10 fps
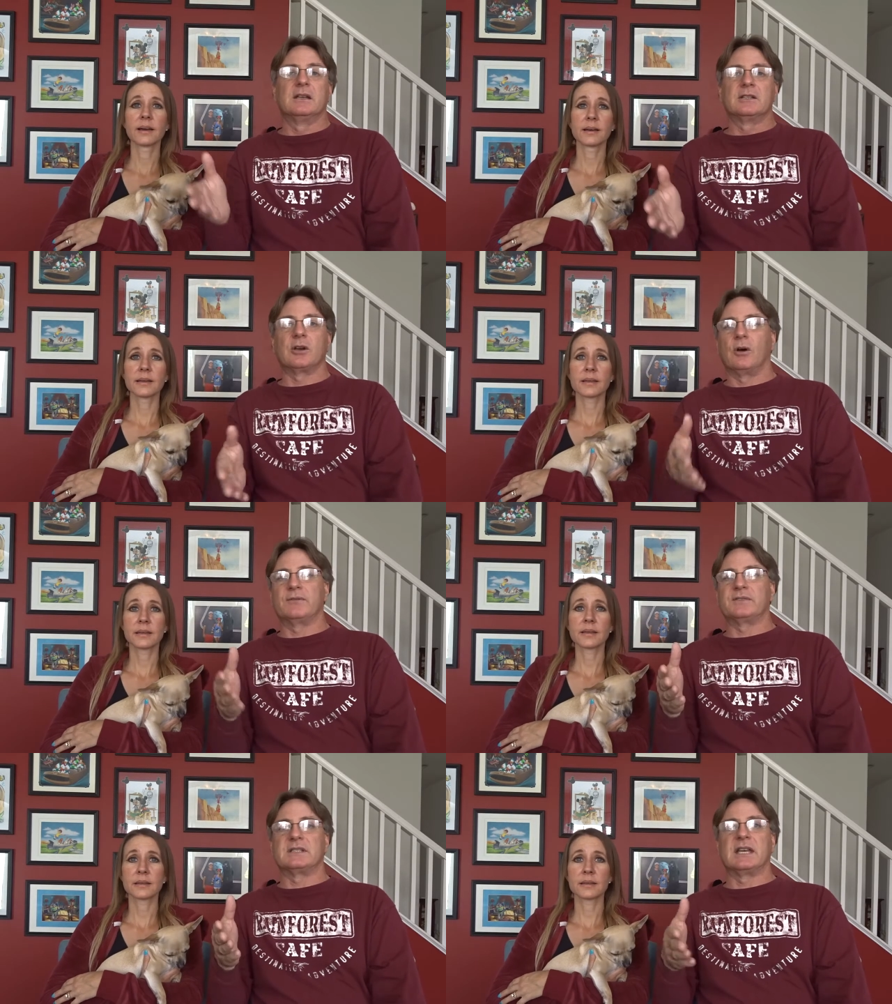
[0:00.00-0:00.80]
Speaker 1: so
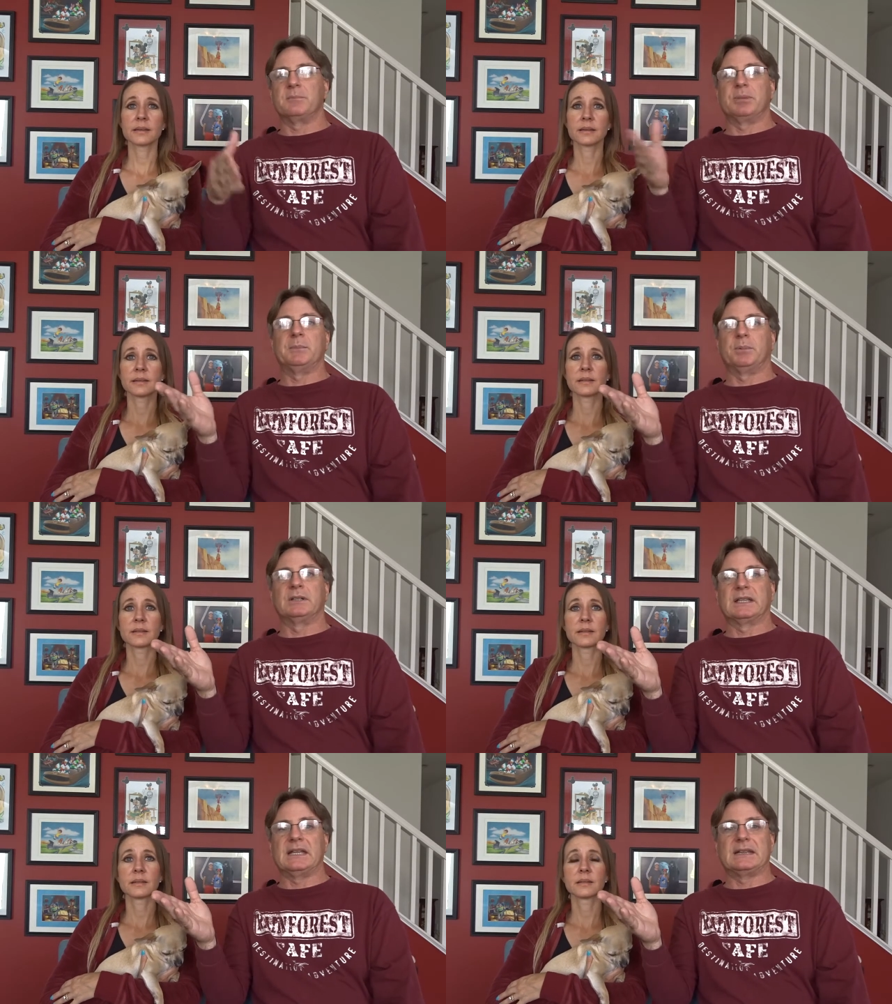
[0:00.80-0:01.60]
if 10
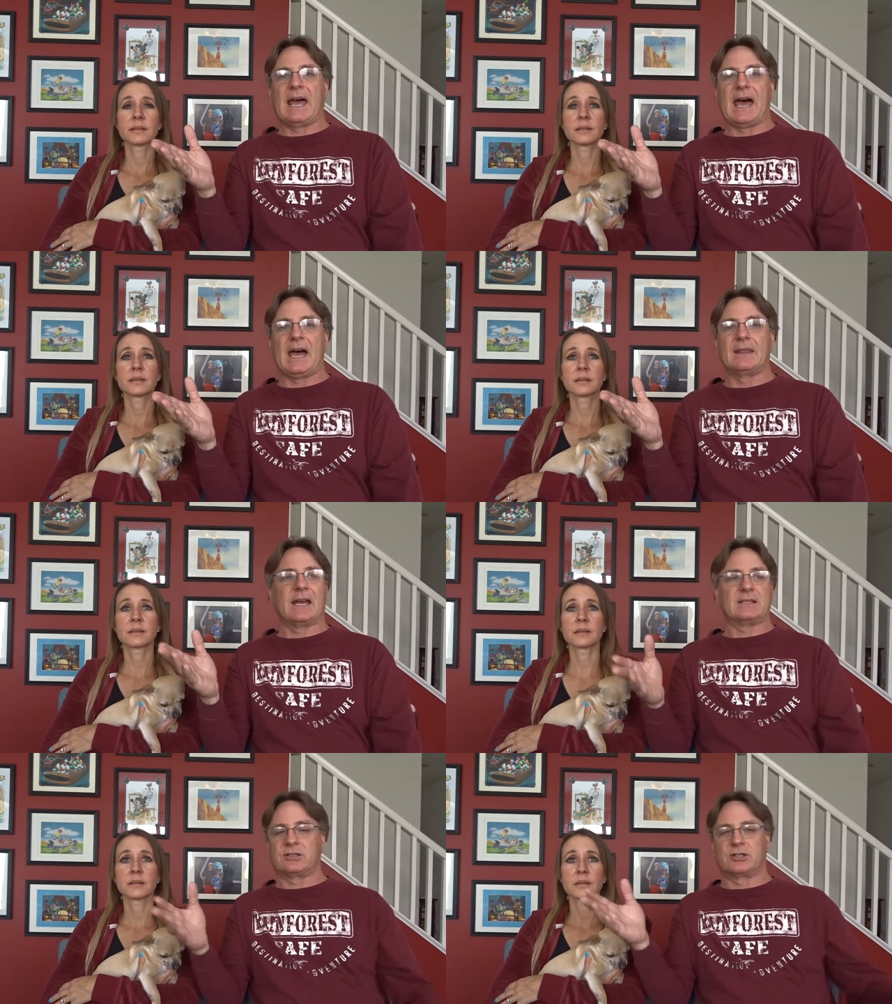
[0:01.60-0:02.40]
people did that
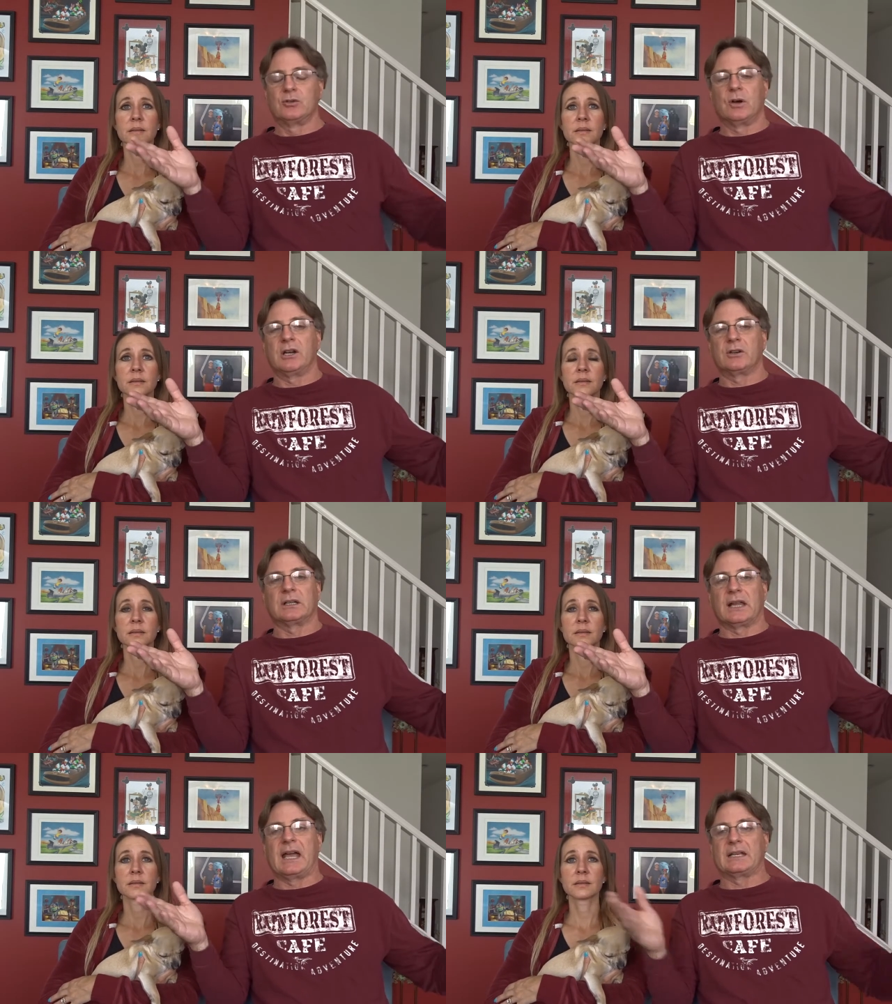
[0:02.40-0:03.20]
that's
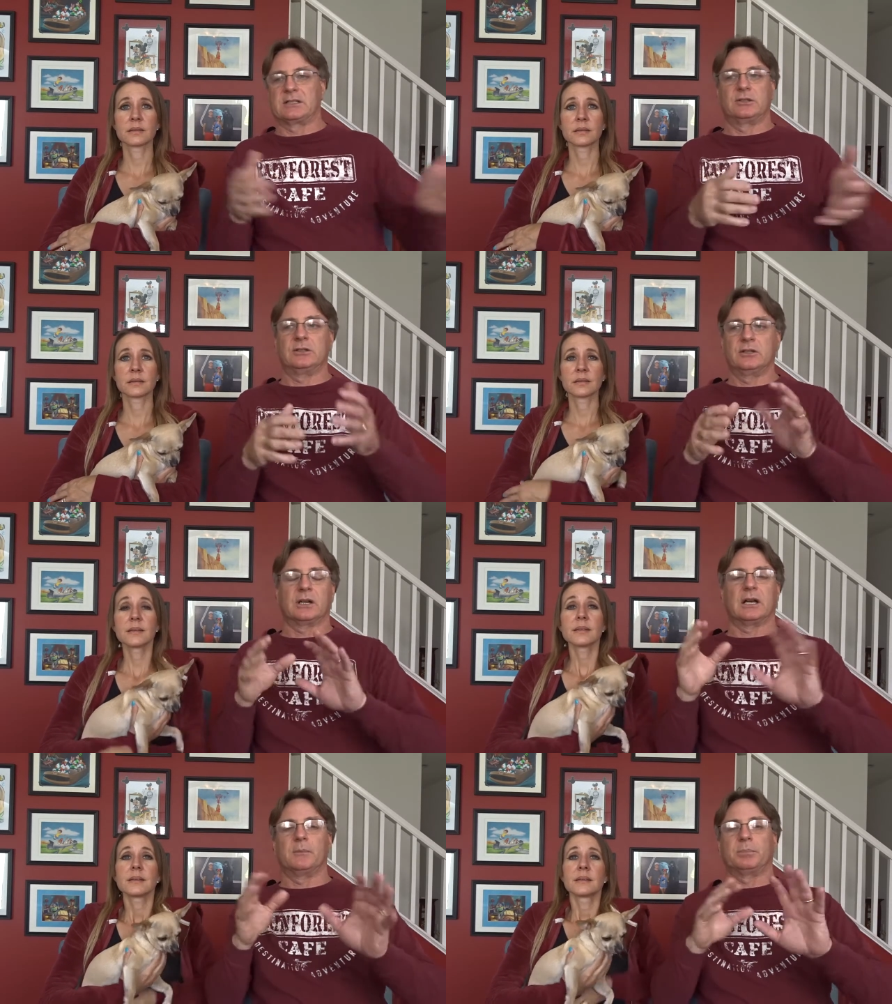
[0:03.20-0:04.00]
200 likes
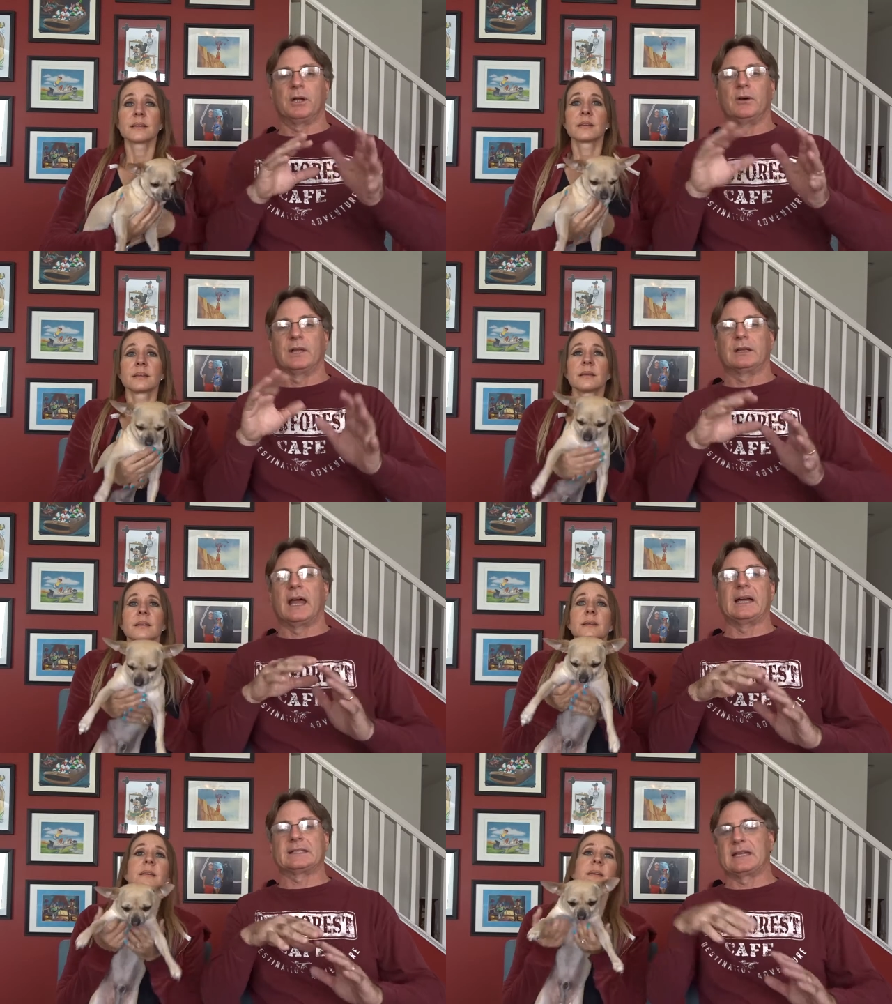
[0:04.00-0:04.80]
you're going to blow the
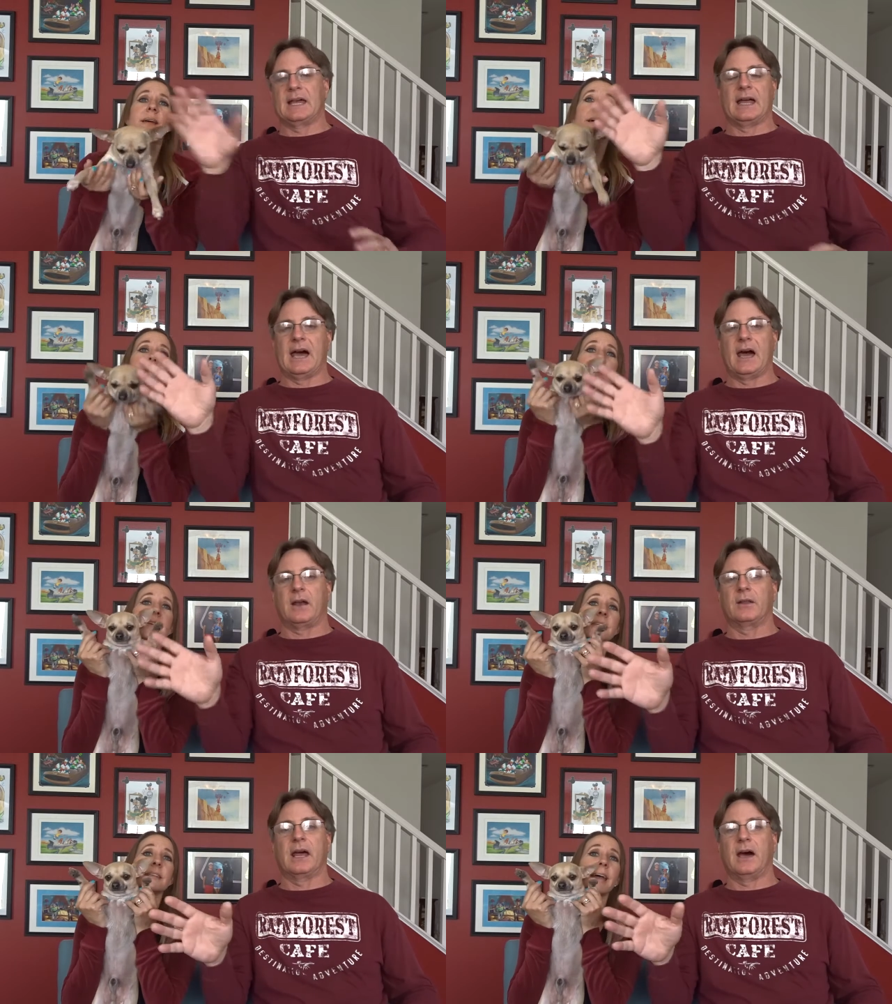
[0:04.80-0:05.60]
likes
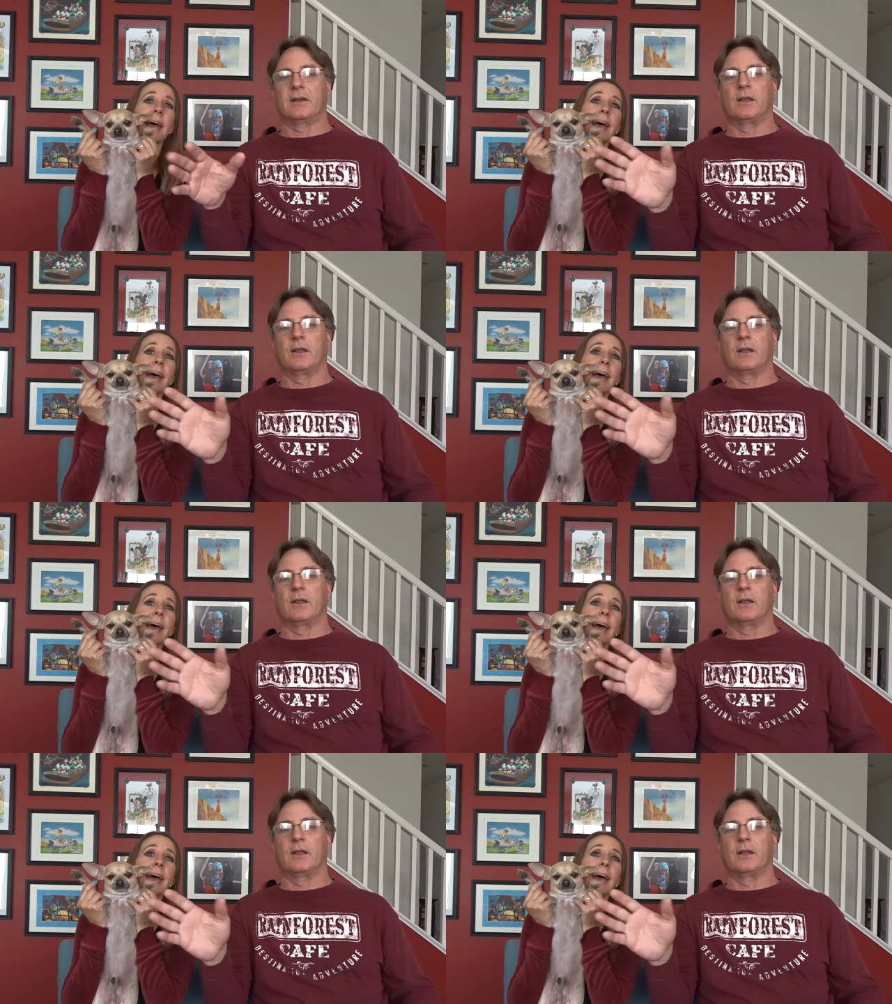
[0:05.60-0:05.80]
out of, out of the